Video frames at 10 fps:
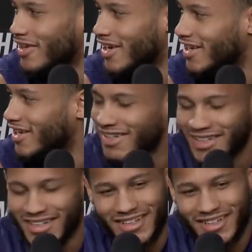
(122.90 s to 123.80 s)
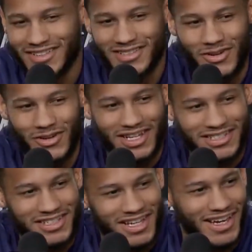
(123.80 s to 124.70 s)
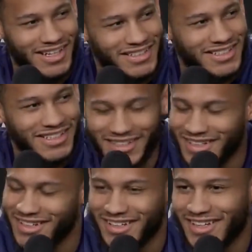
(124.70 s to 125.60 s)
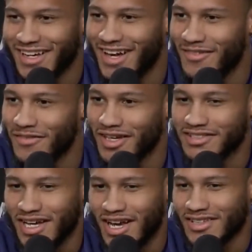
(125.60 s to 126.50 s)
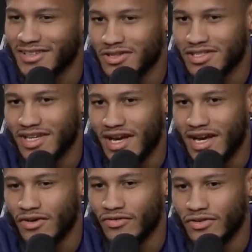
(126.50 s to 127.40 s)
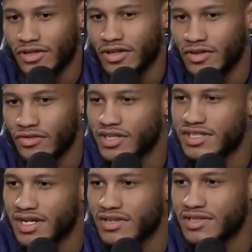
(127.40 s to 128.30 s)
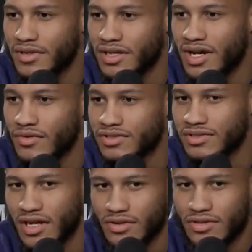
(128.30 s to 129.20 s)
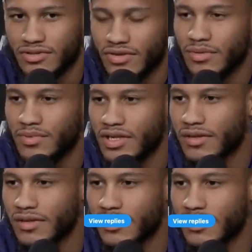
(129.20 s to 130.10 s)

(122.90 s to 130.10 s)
mean, it was a cool exchange. I mean, shout out to Coach Cal for reaching out to me. That was that was really big.